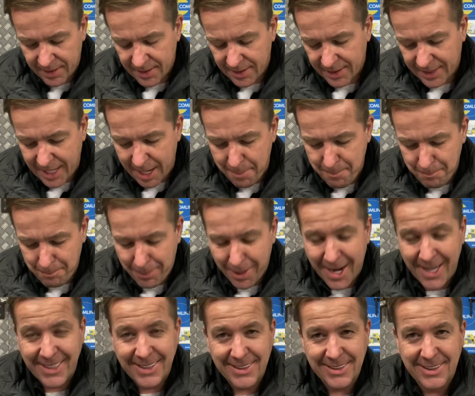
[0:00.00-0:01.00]
Kent
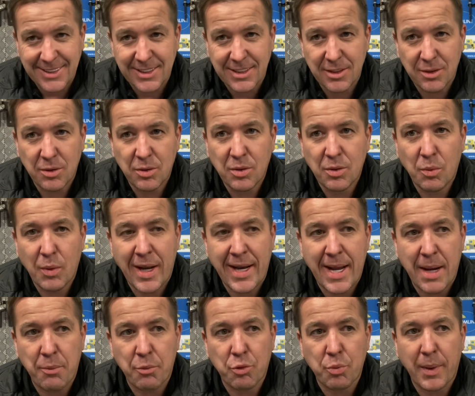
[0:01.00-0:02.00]
Paints, and
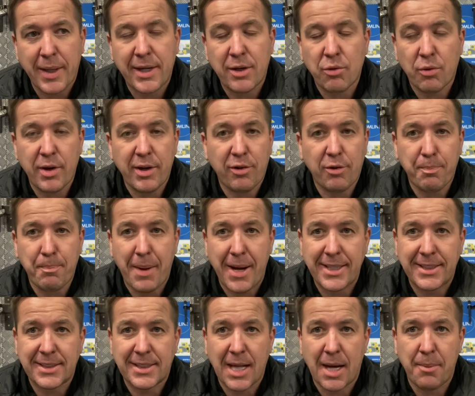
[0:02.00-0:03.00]
that was when Chris
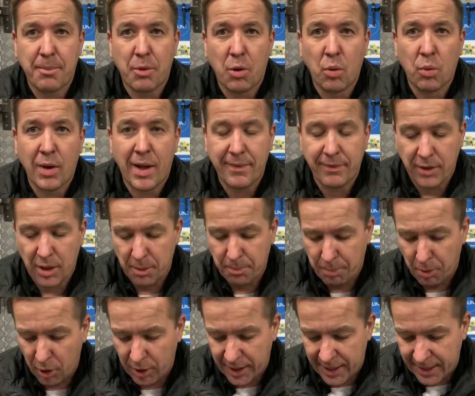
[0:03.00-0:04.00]
based up all under the
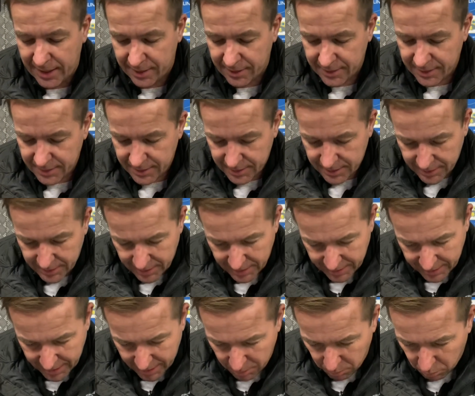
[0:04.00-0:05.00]
bonnet,
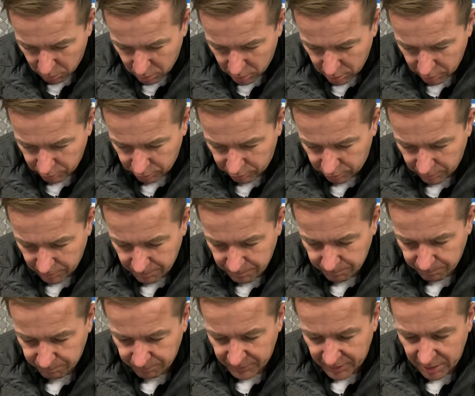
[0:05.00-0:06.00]
and that was
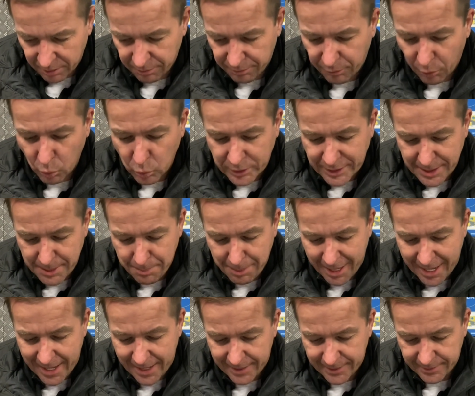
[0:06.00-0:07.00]

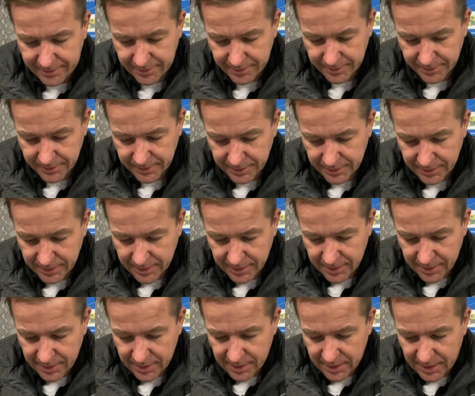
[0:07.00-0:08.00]
£40.
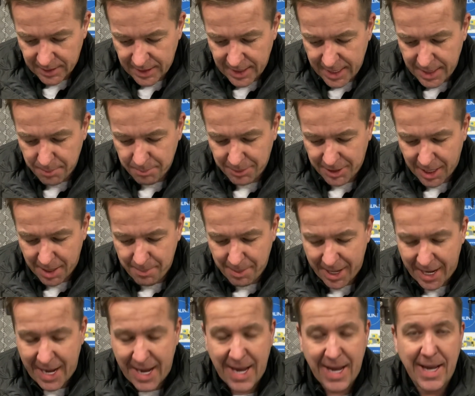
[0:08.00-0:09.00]
Liam come
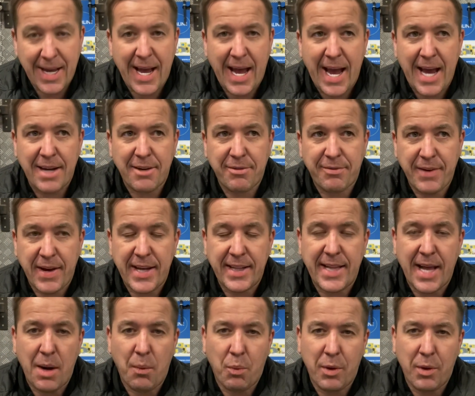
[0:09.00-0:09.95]
out and fitted that